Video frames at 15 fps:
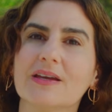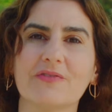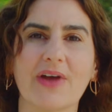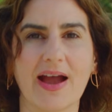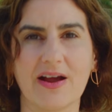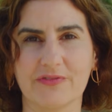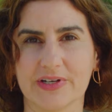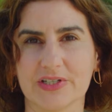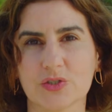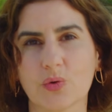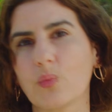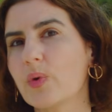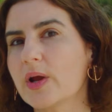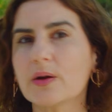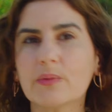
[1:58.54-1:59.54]
of average,
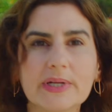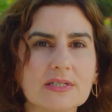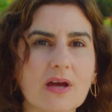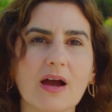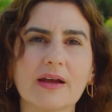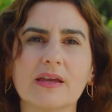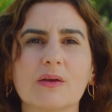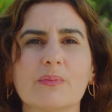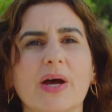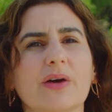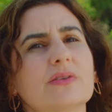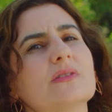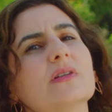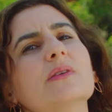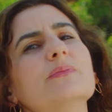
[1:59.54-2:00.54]
what are we talking about
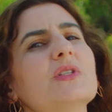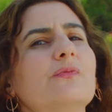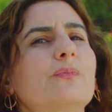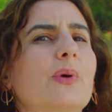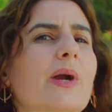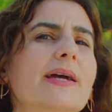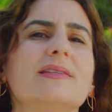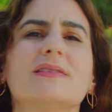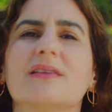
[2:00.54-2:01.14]
in terms of price